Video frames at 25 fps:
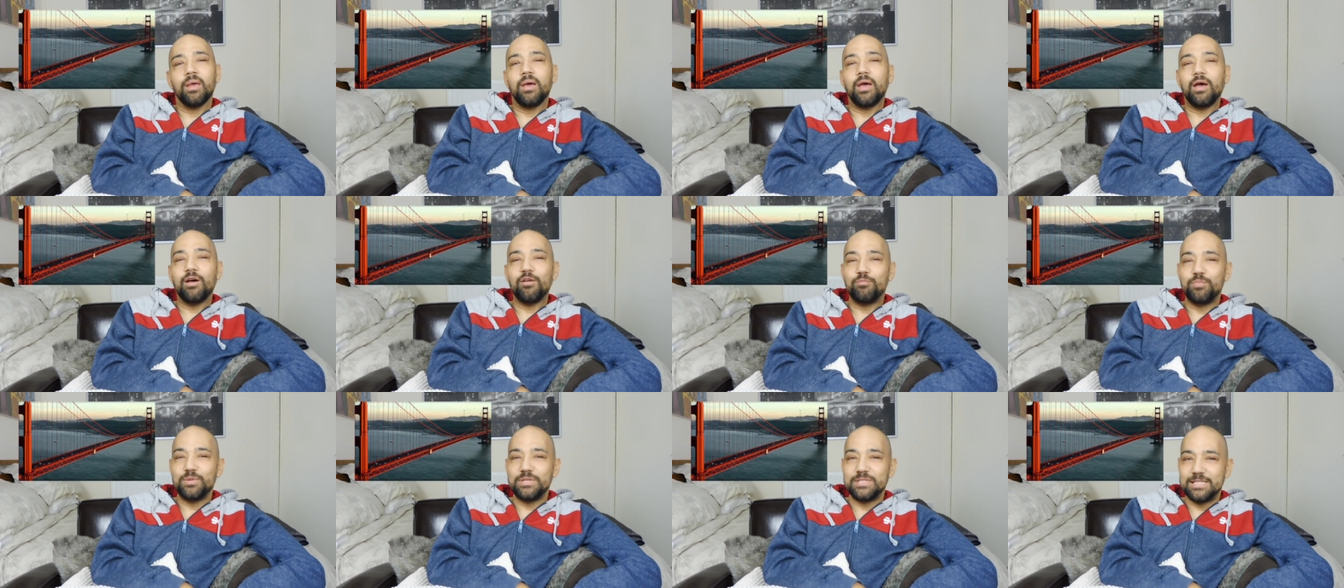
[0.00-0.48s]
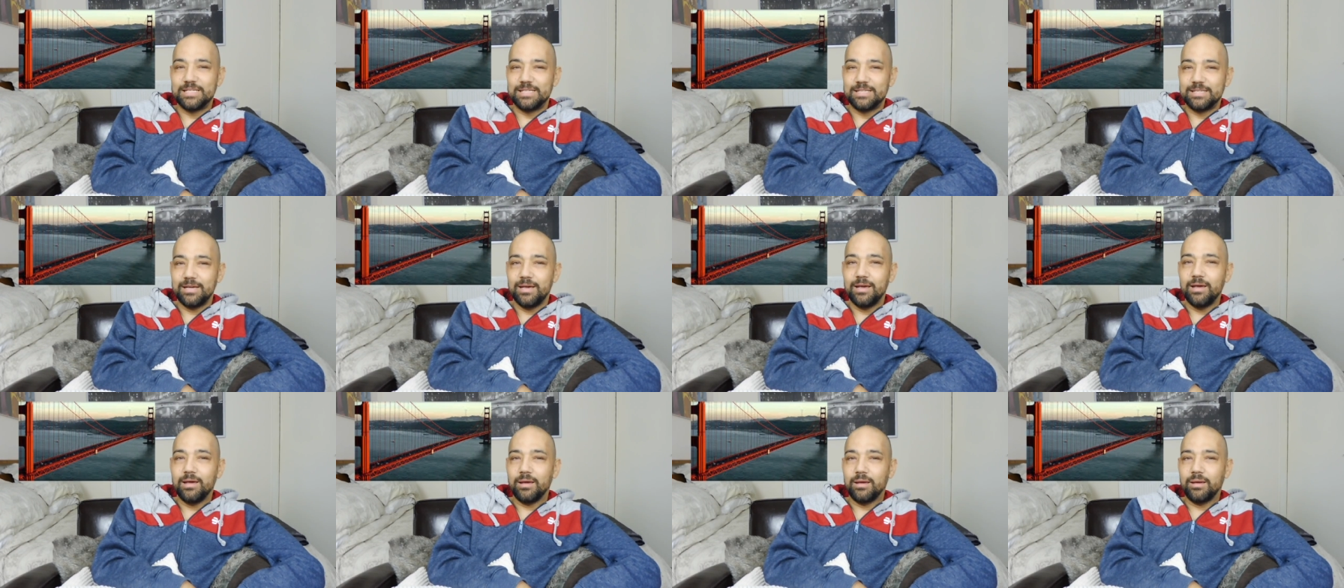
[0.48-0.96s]
I've been
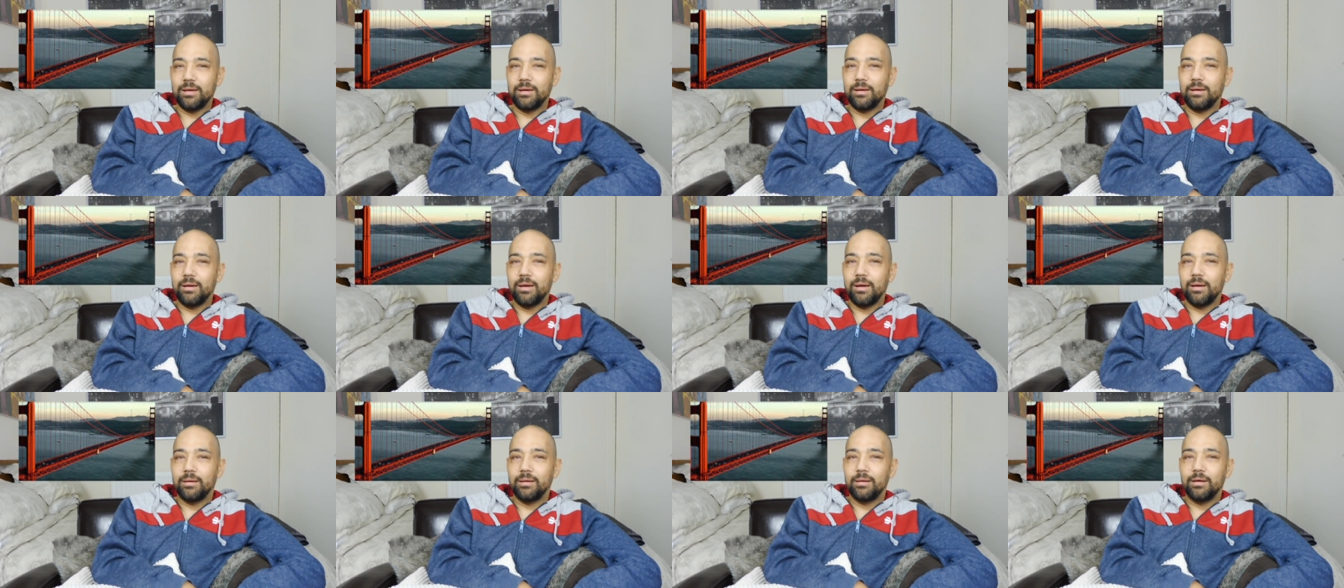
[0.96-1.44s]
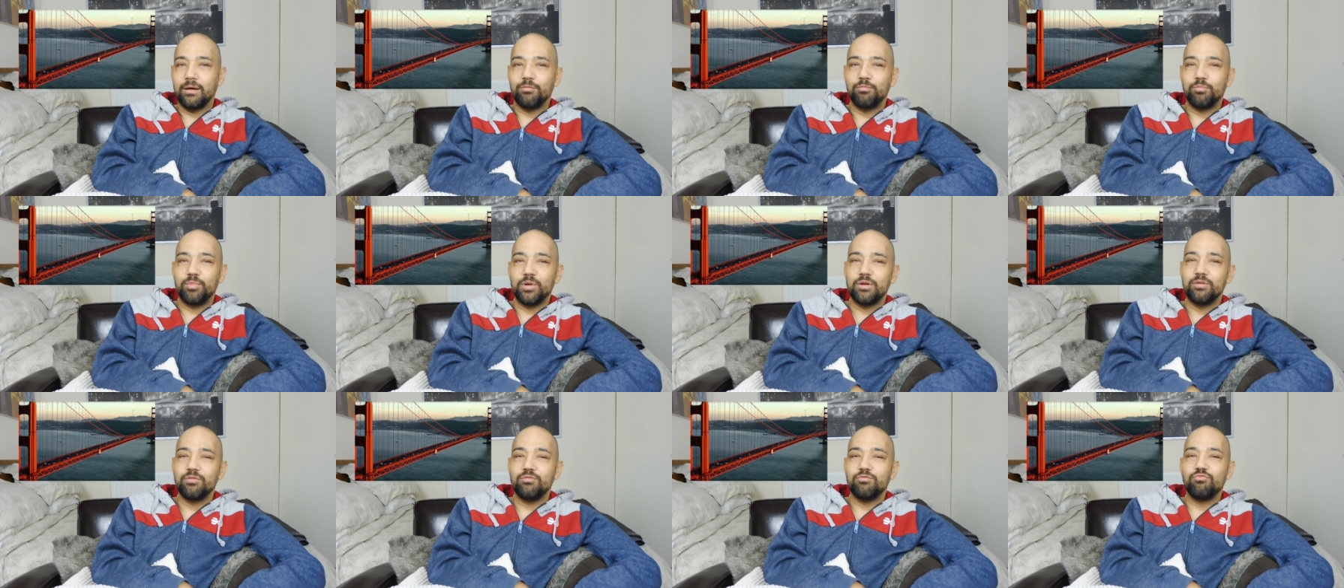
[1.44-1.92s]
sick. I've
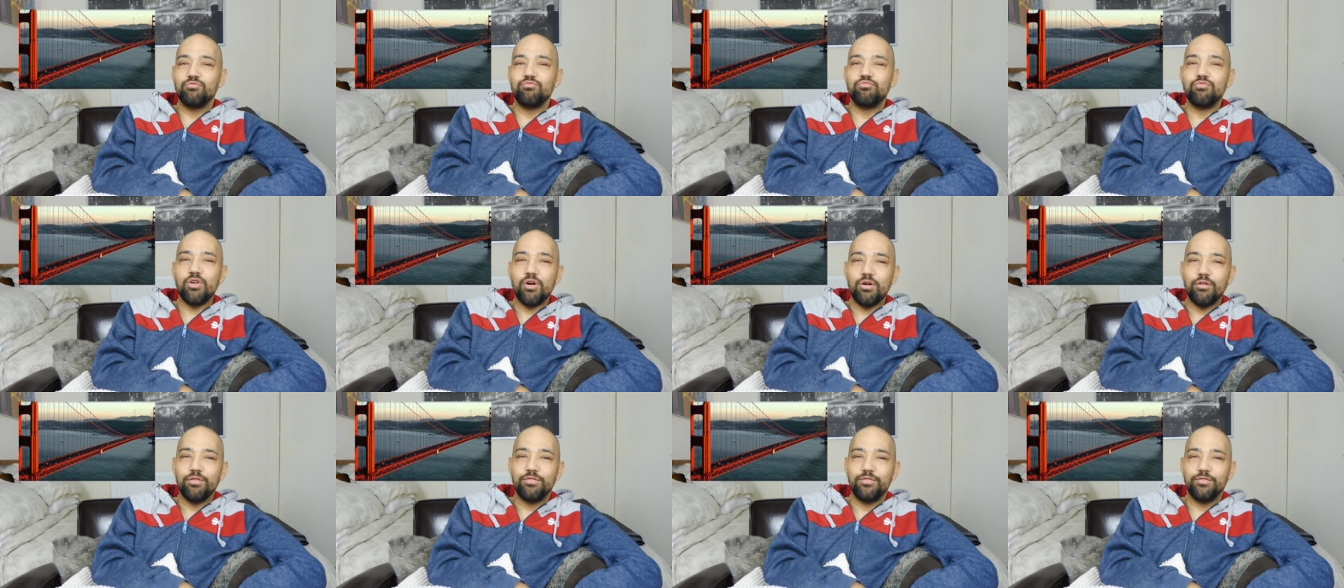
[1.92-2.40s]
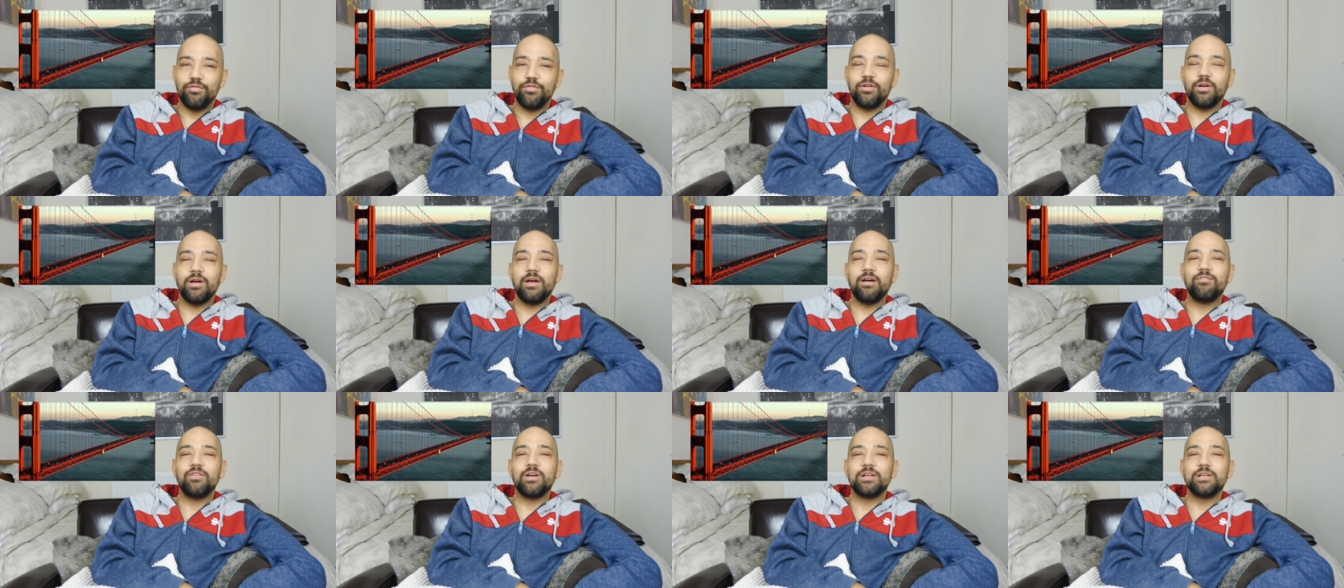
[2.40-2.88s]
been rough,
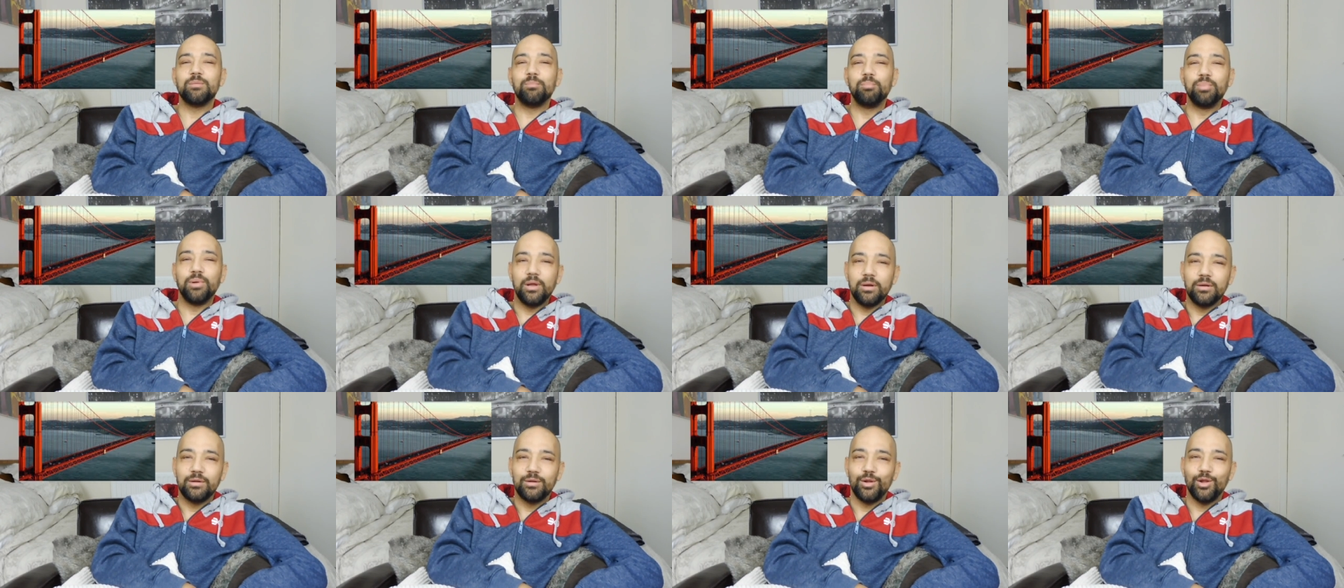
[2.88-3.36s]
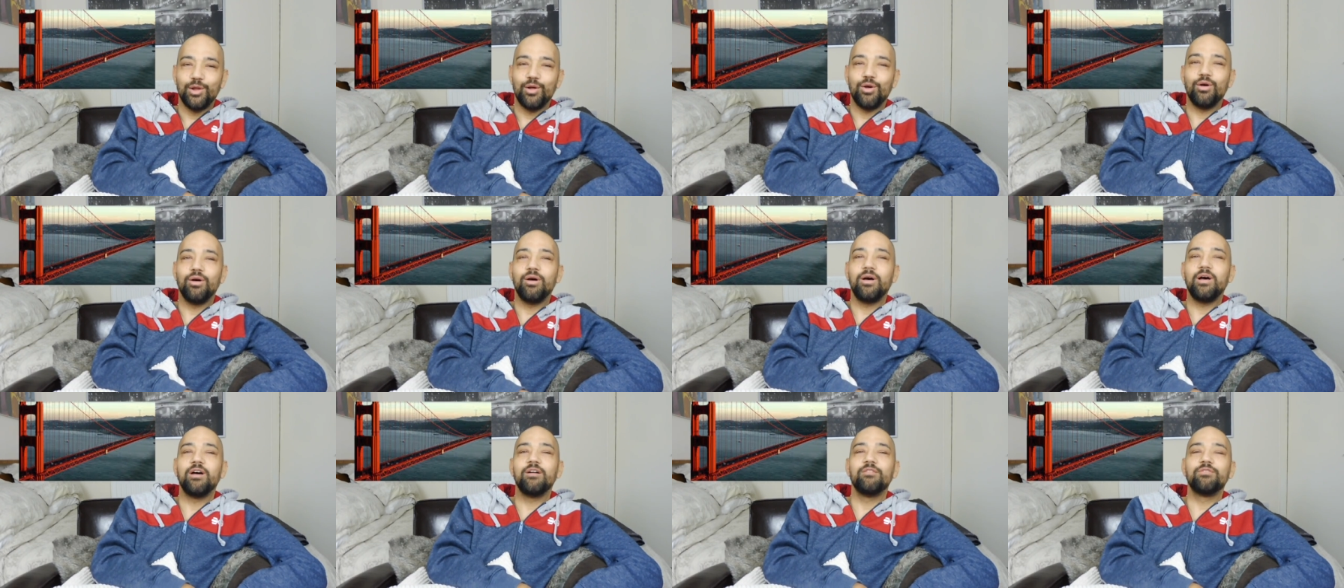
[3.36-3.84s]
I've had a blood
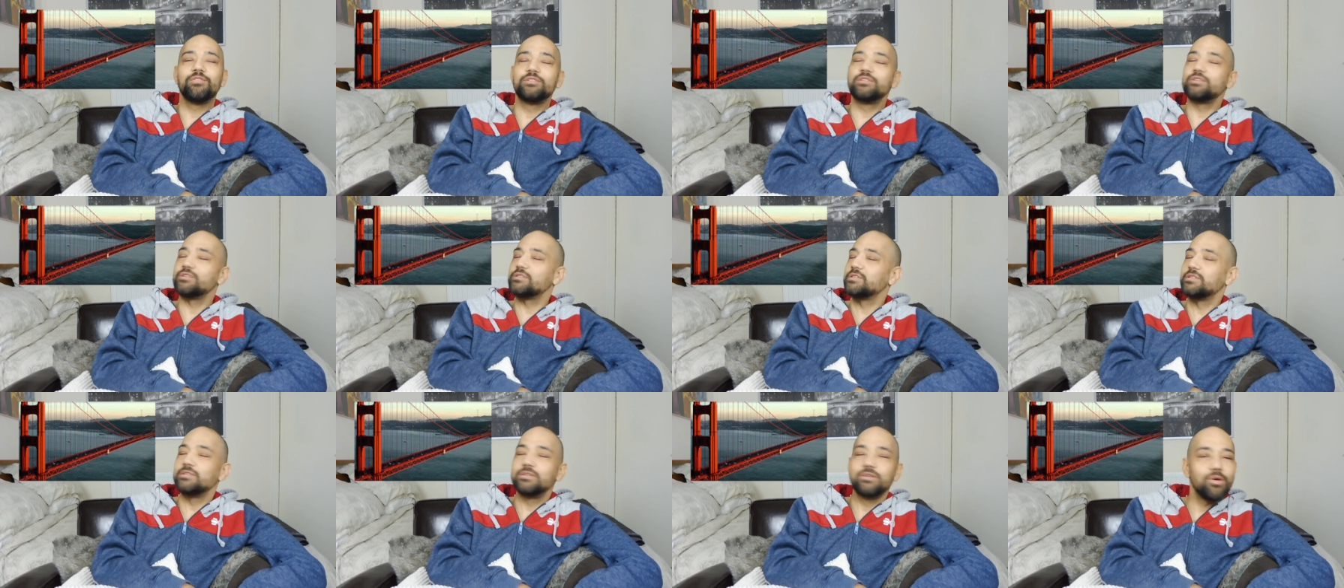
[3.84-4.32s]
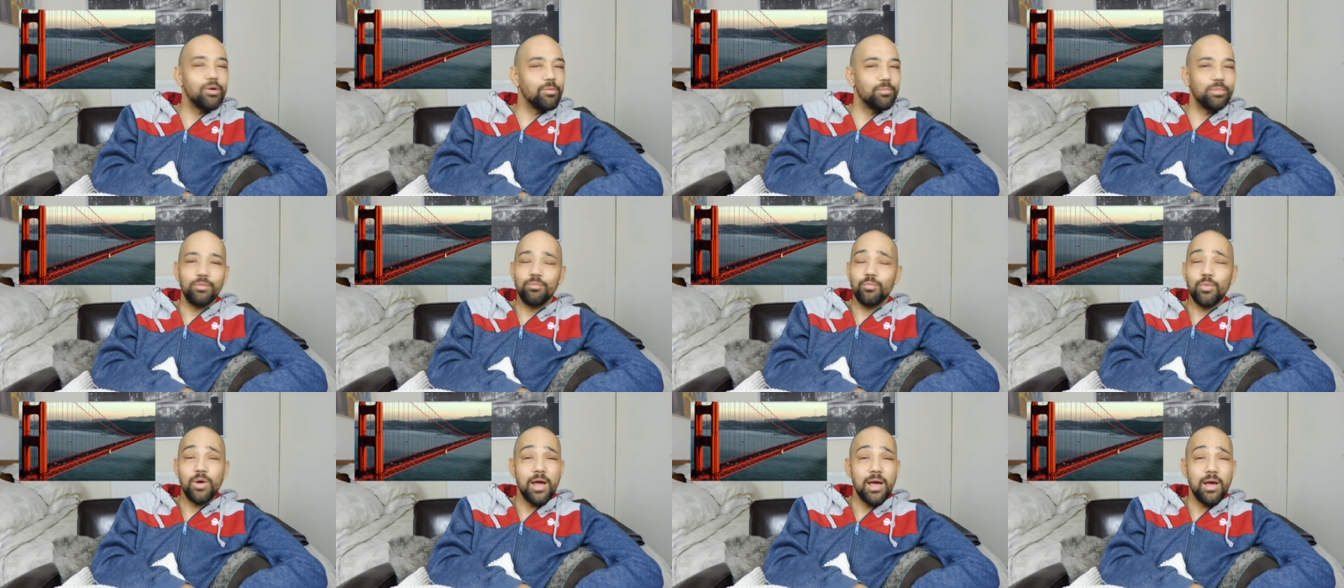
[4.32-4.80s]
clot, I've just not
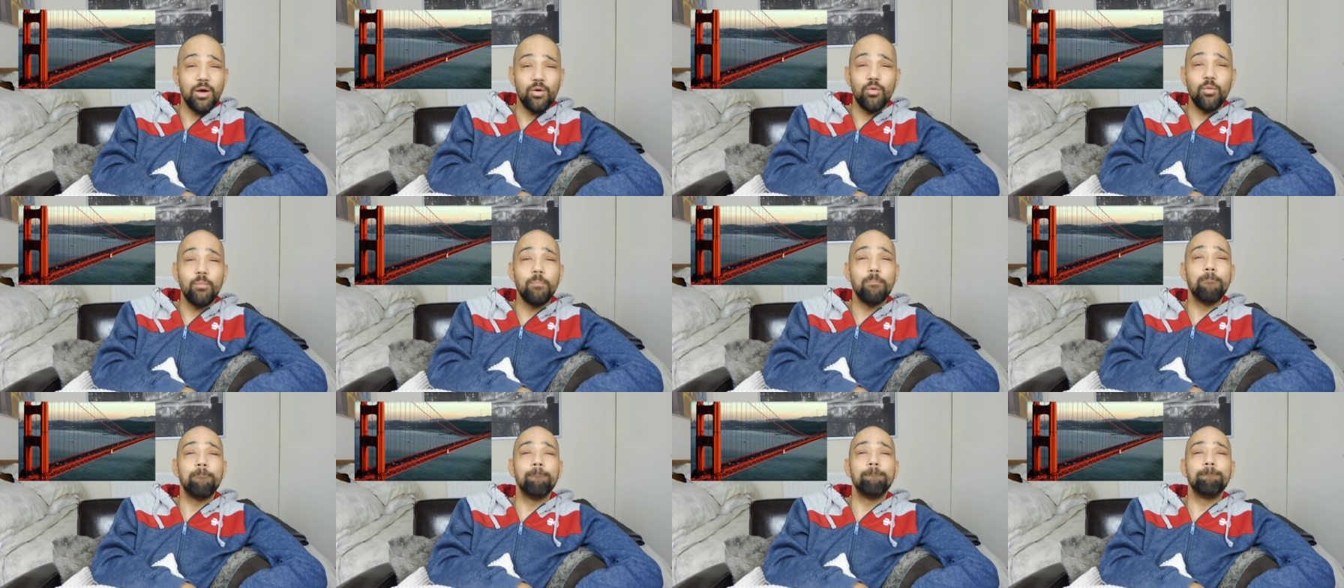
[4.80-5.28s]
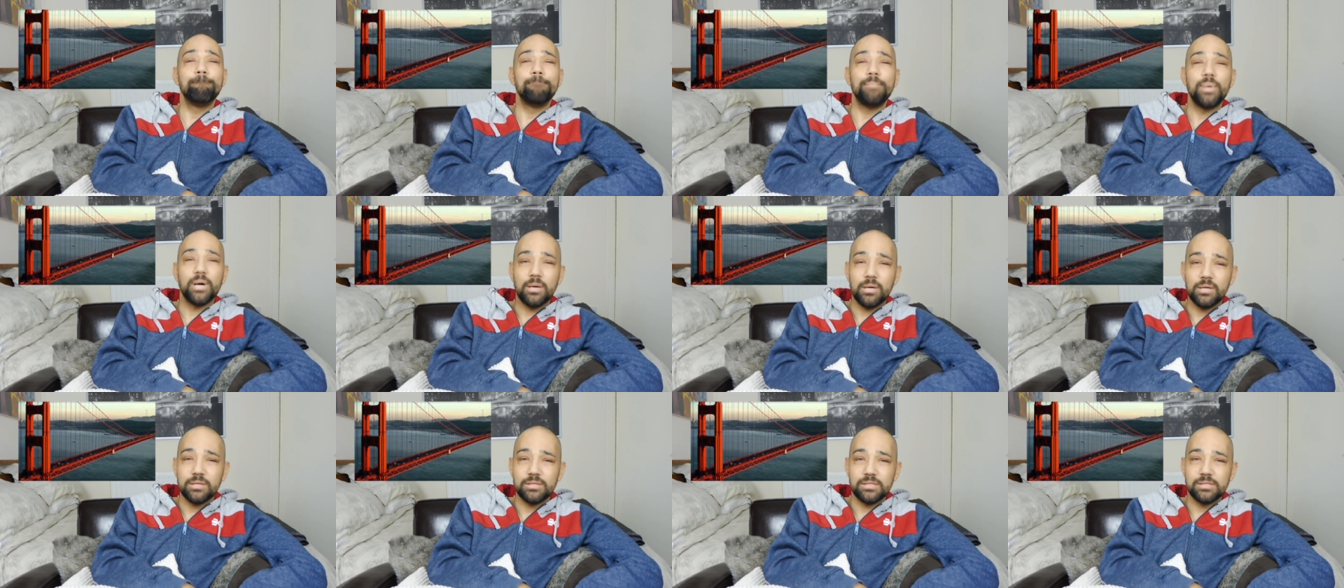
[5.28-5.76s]
been well,
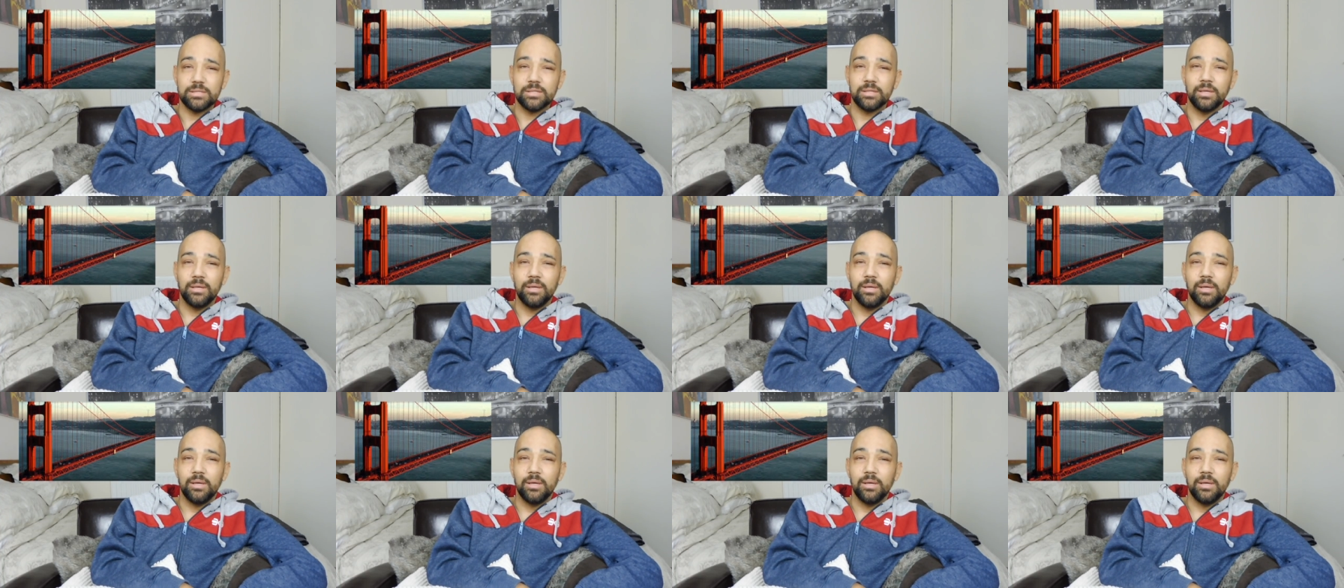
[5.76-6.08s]
but